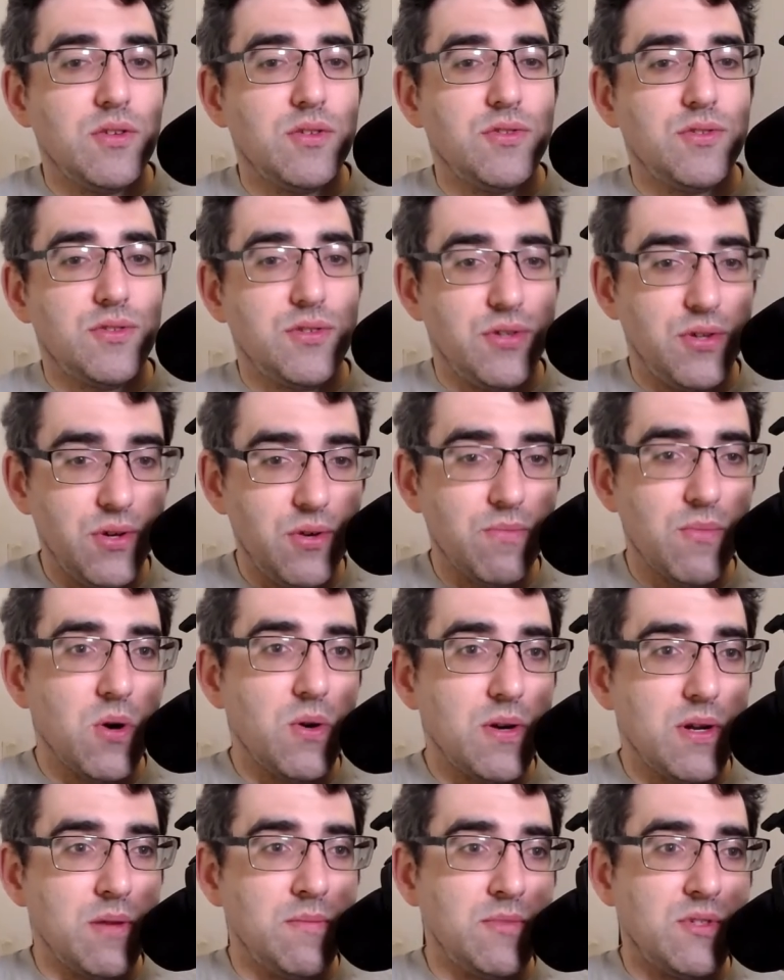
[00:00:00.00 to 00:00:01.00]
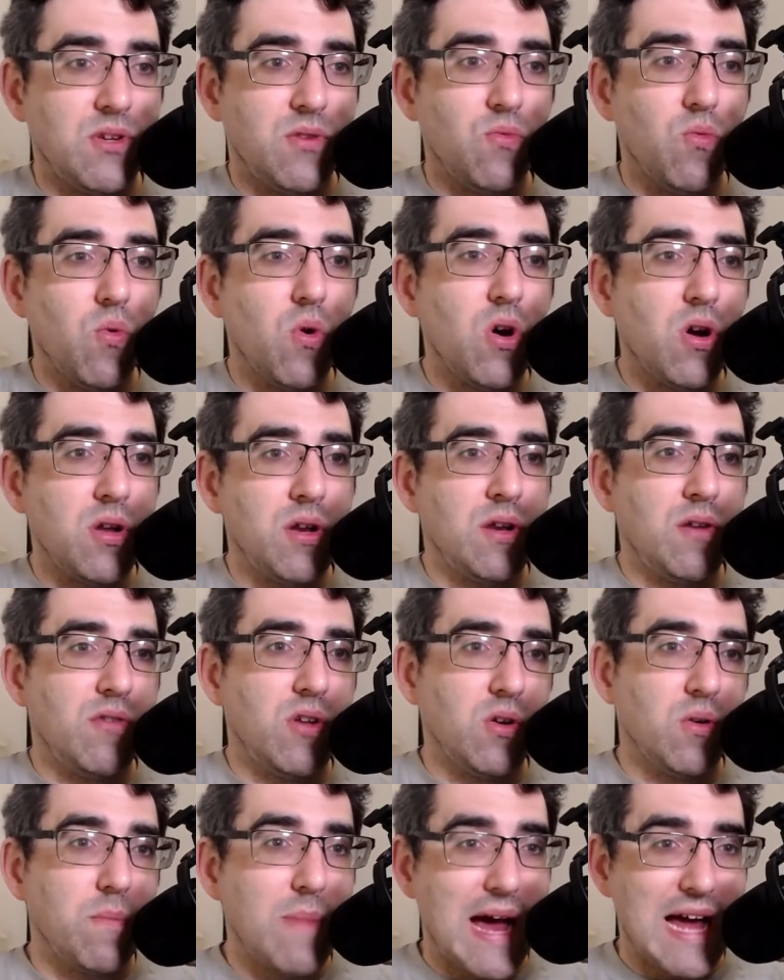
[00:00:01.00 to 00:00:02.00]
two modems and one
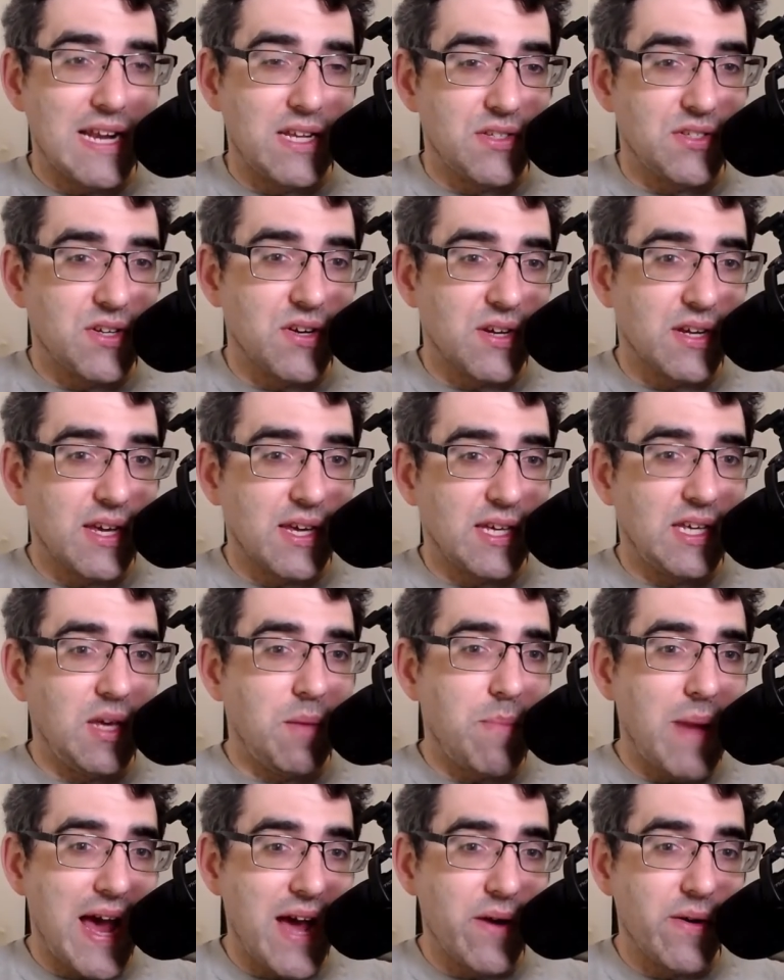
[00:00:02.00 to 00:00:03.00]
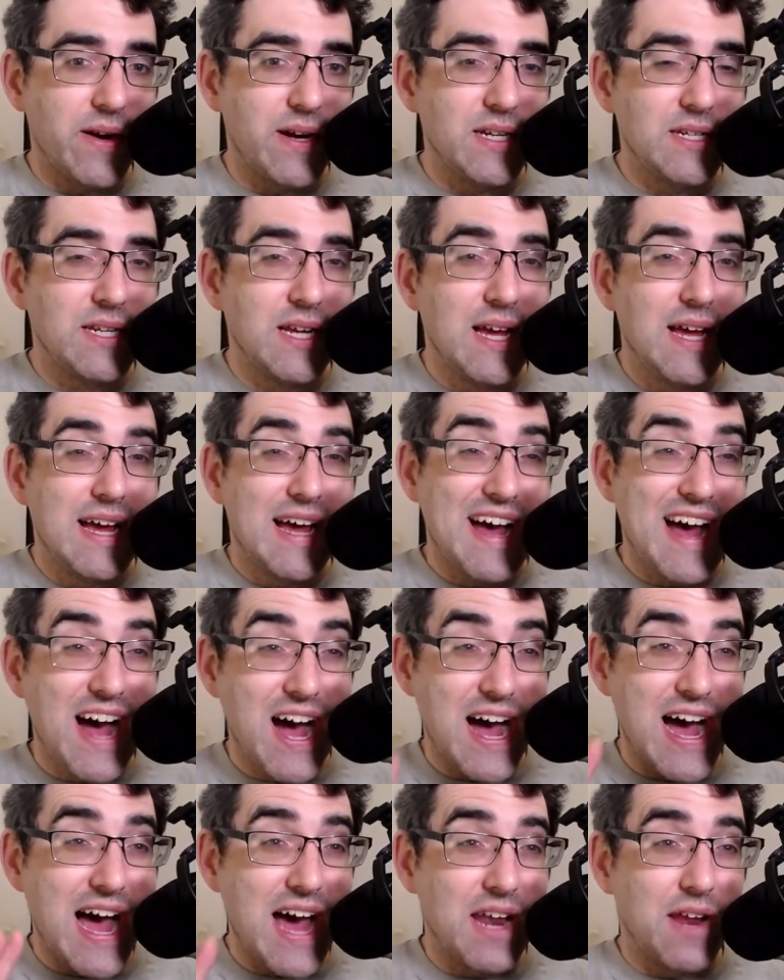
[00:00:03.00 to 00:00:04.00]
load balancer can keep powered.
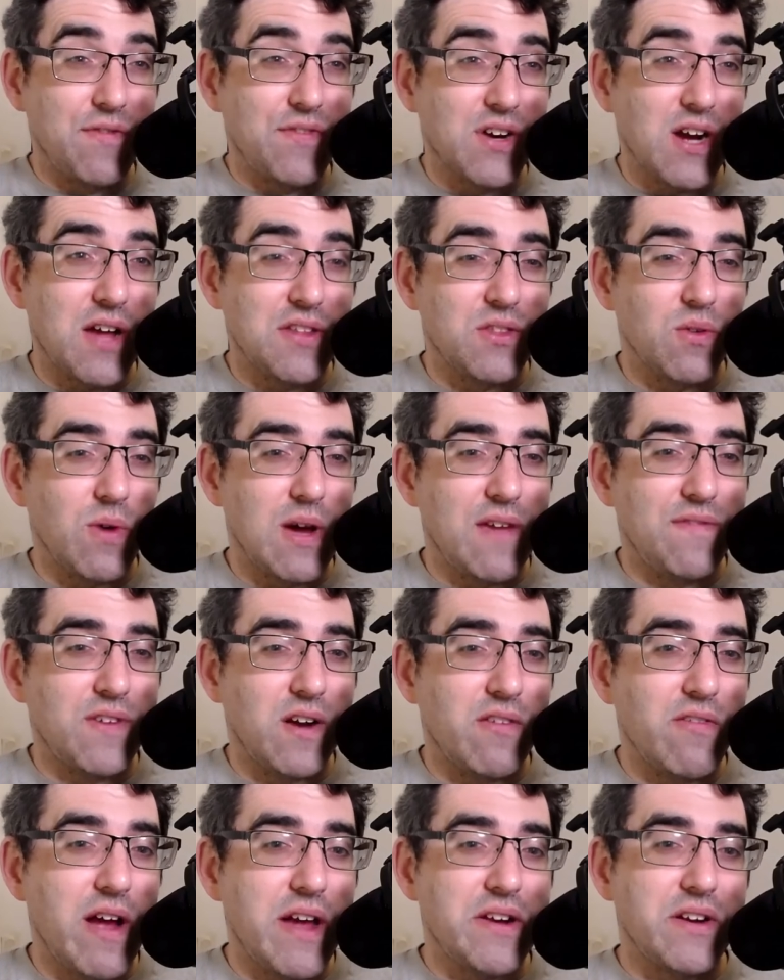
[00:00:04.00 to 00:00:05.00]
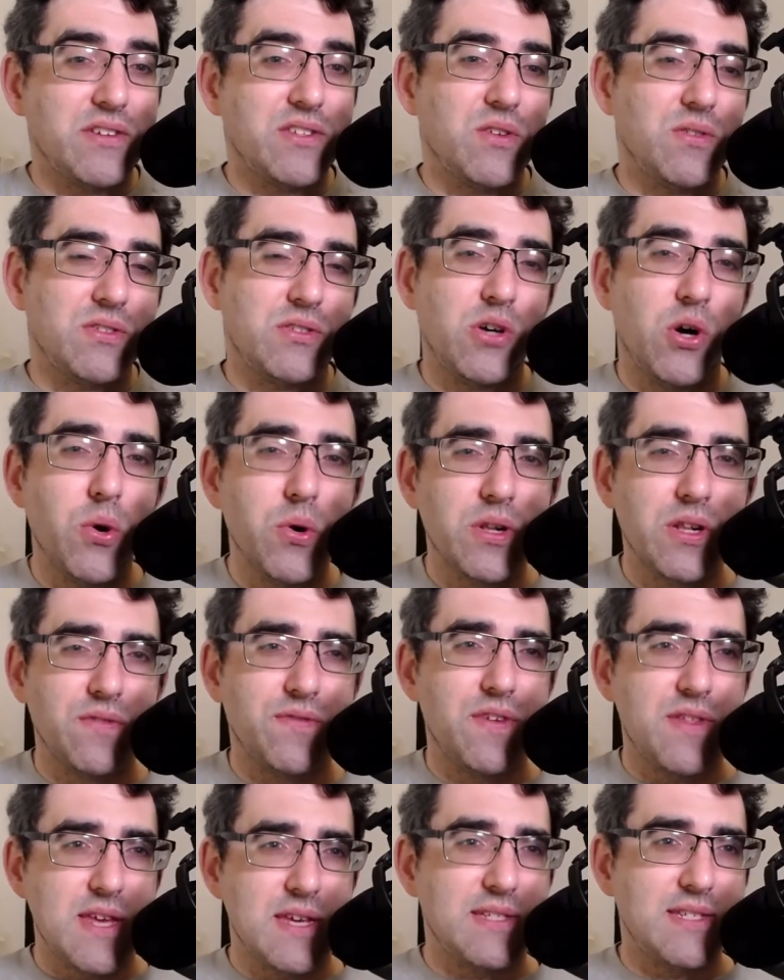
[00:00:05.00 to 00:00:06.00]
And I forgot the Wi-Fi router. So in total
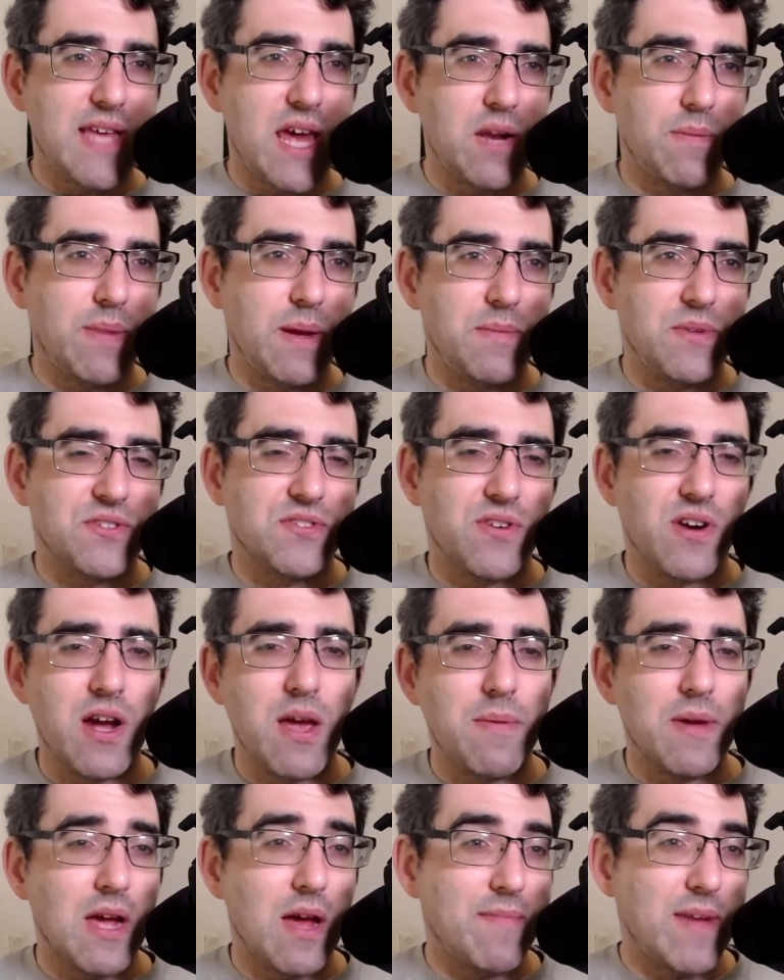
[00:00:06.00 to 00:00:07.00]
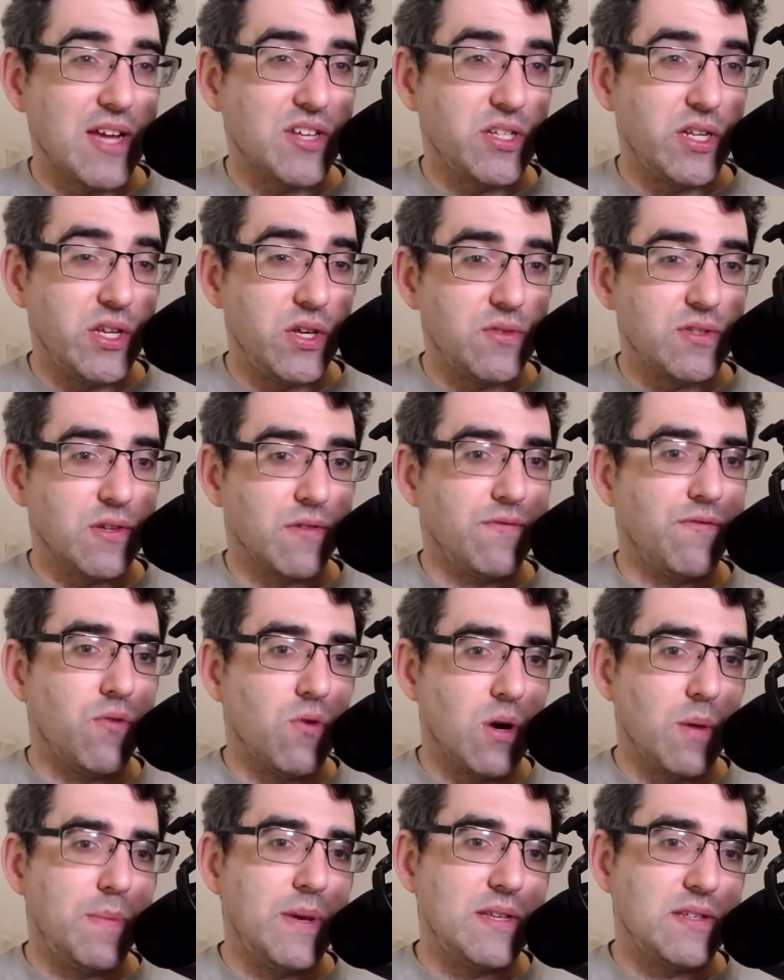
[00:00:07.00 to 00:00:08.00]
for this setup I'm describing, I'm actually using
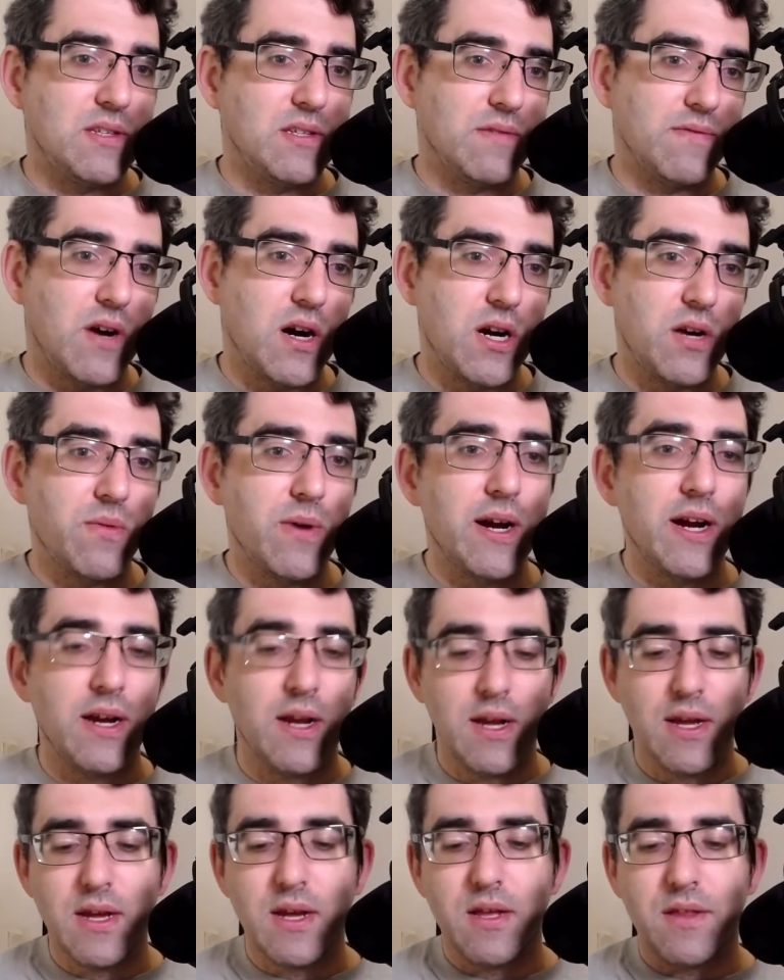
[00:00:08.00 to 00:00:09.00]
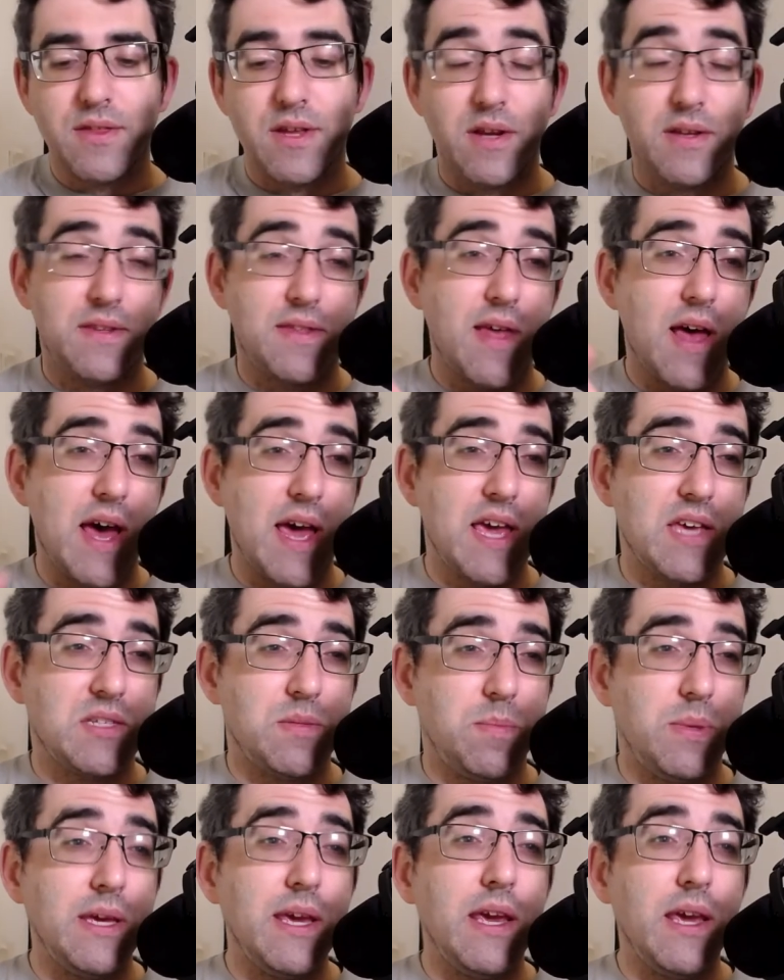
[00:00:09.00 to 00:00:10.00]
four pieces of hardware. There's the
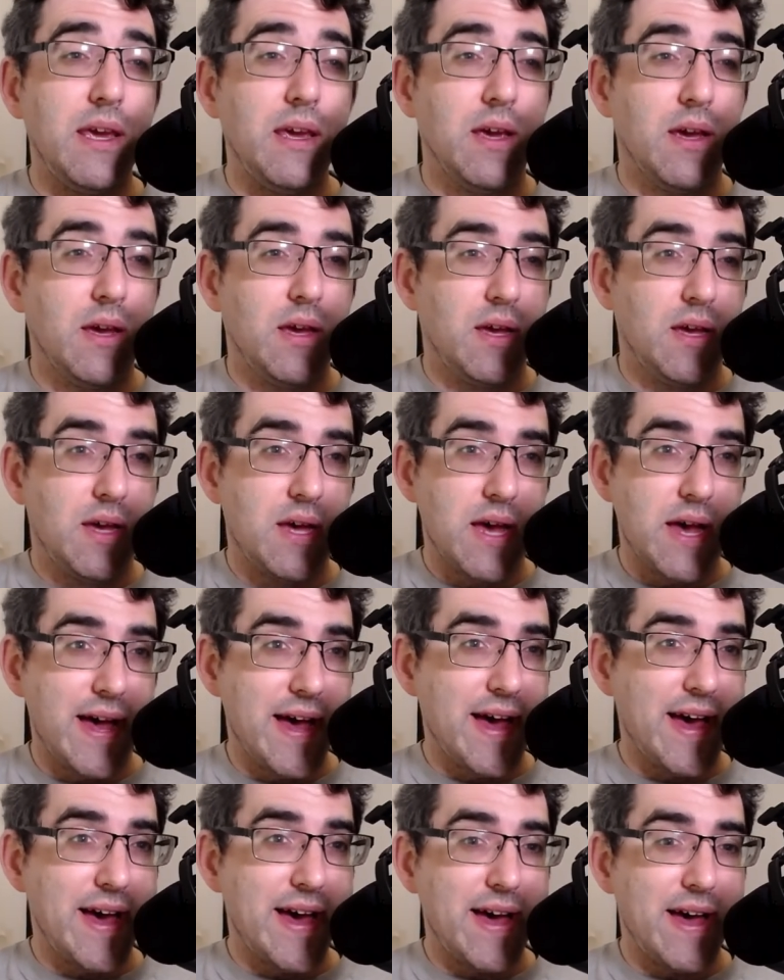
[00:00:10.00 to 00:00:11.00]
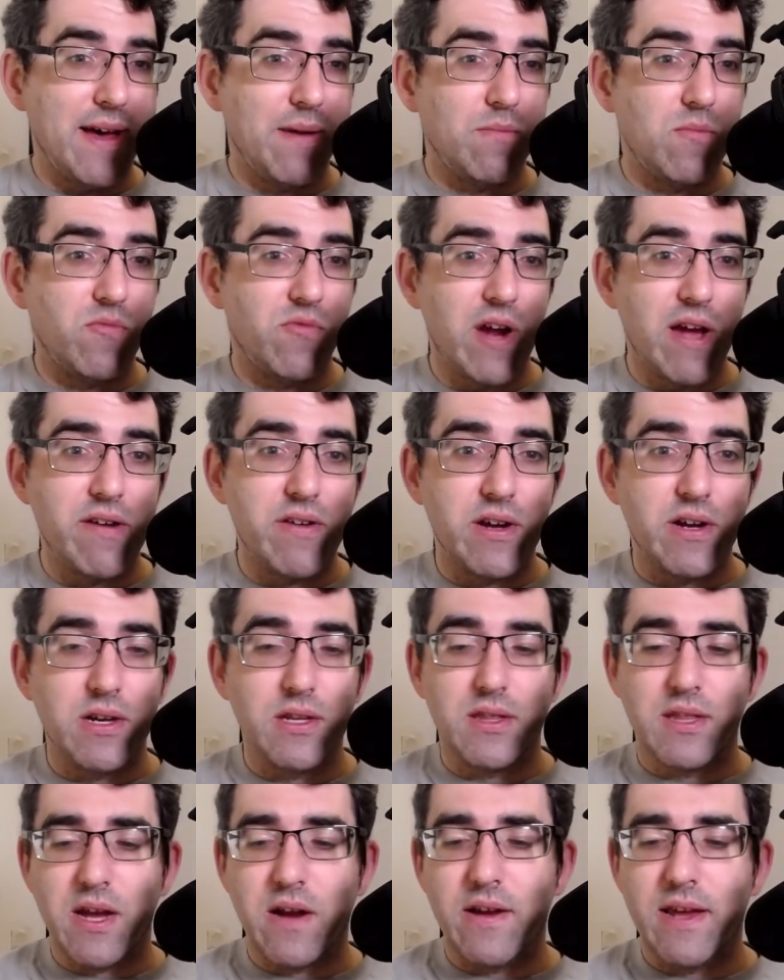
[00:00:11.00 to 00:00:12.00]
ISP router.
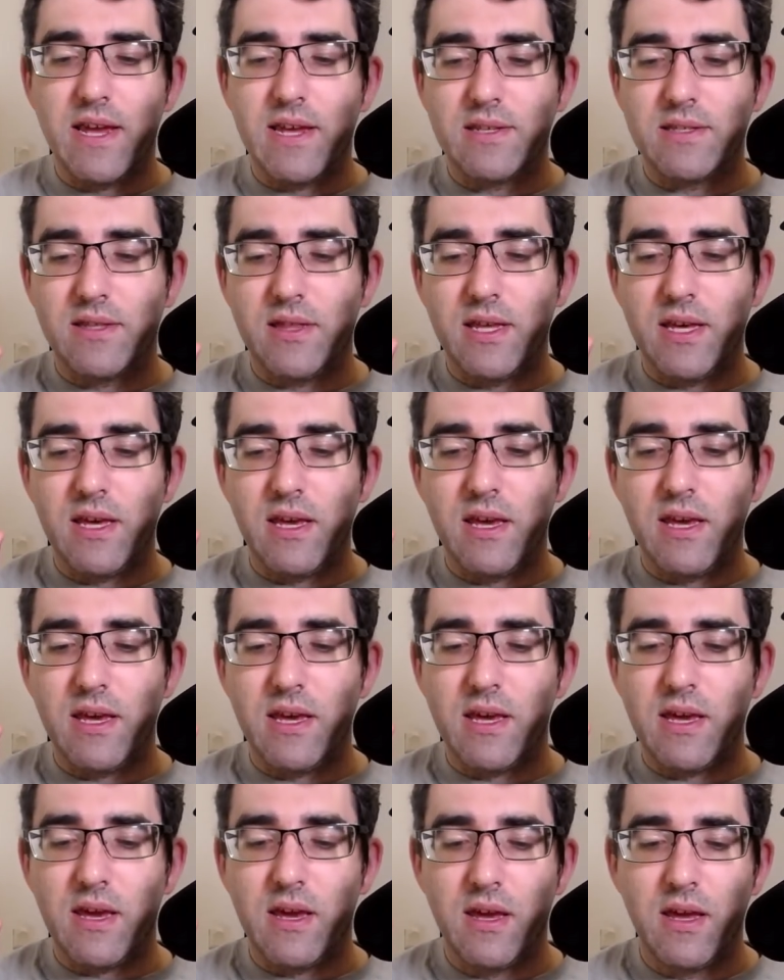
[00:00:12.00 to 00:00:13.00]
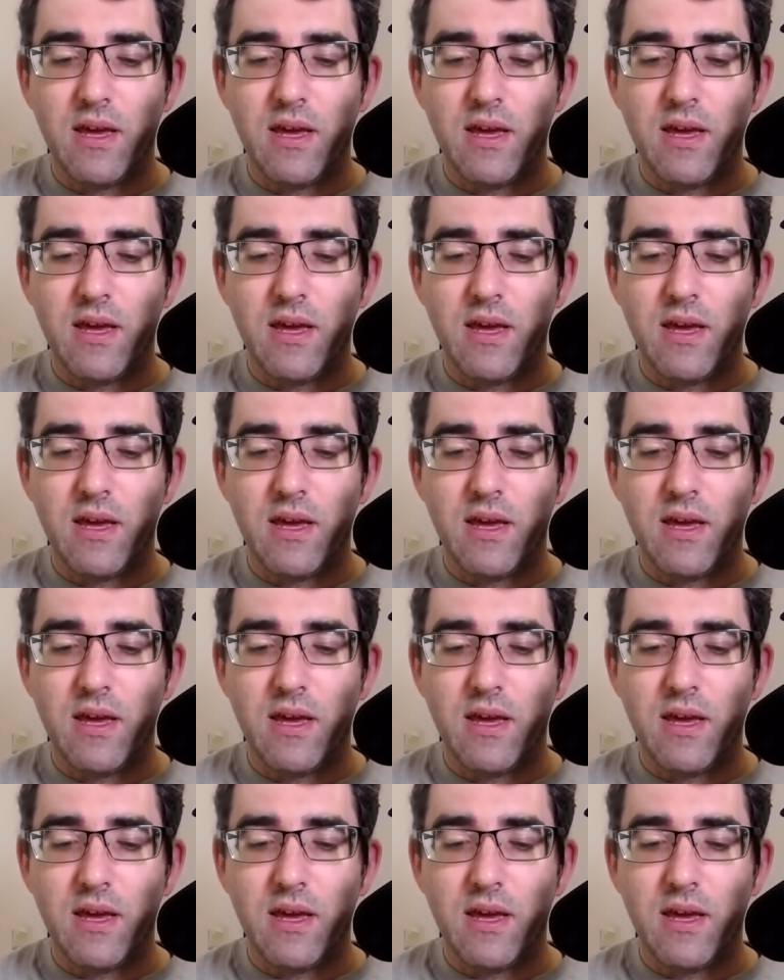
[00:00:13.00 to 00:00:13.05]
There is the